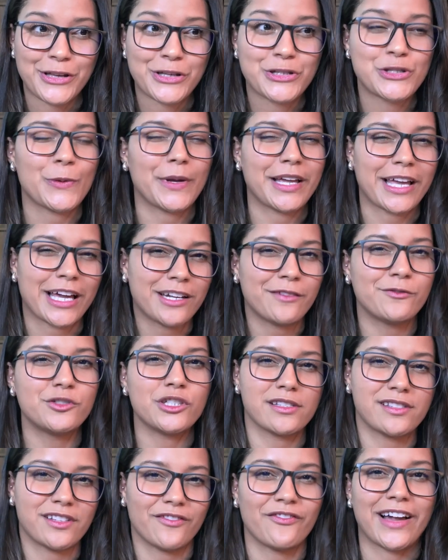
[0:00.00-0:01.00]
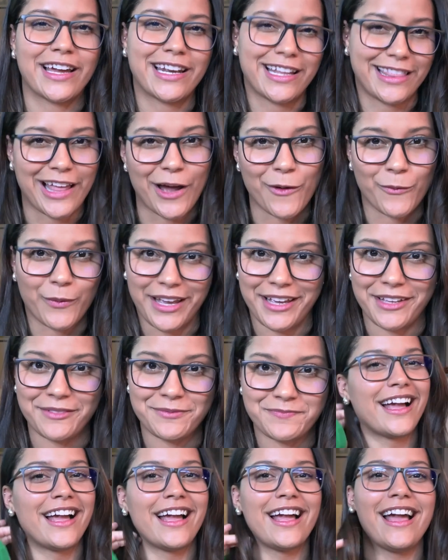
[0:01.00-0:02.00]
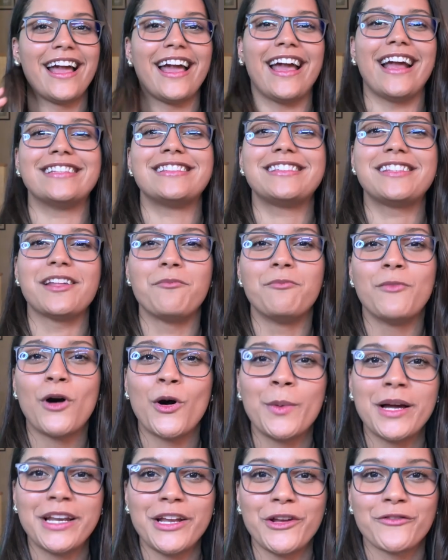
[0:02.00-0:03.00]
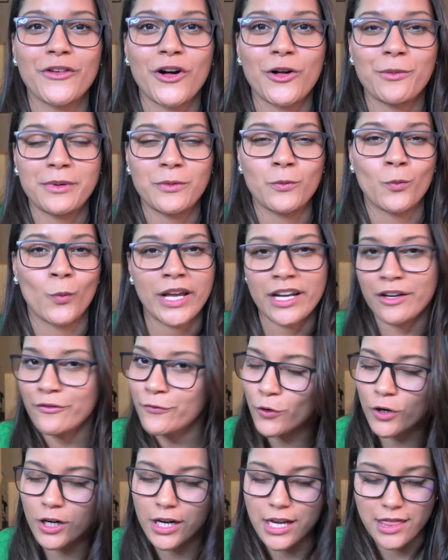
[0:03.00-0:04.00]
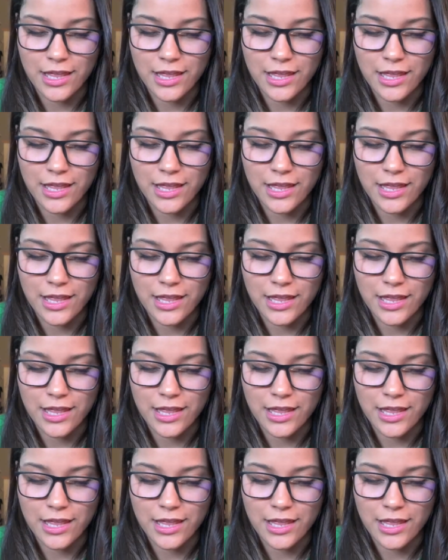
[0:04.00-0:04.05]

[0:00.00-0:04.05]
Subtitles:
So I kind of justified it that way. It's the moment you've all been waiting for,